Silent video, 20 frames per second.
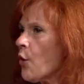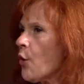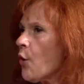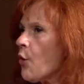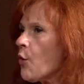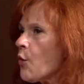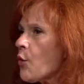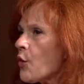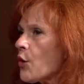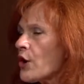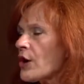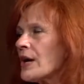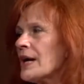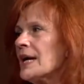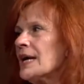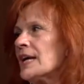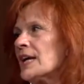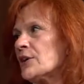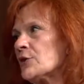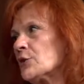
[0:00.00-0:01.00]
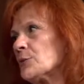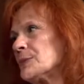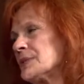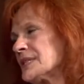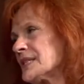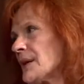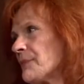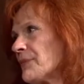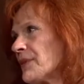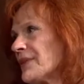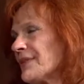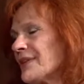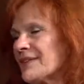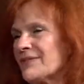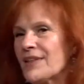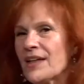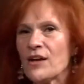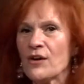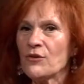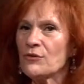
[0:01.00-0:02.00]
Or it could be something that
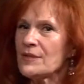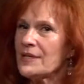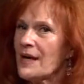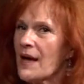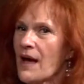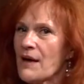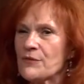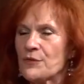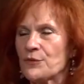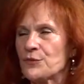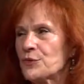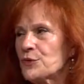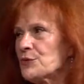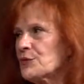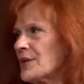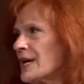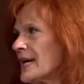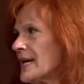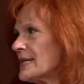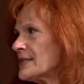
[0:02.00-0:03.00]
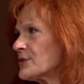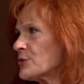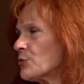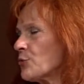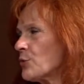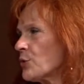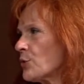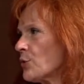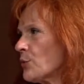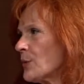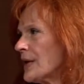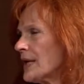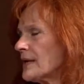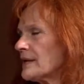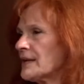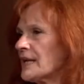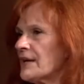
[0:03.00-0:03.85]
they only have a few days or a week.